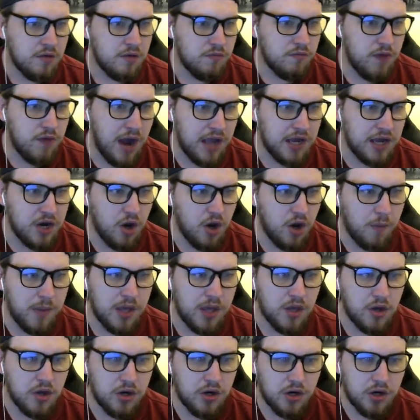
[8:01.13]
Really not
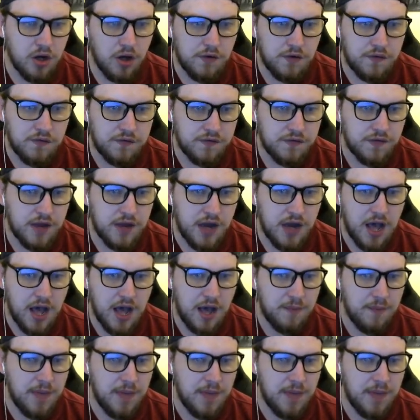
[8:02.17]
been good enough. And I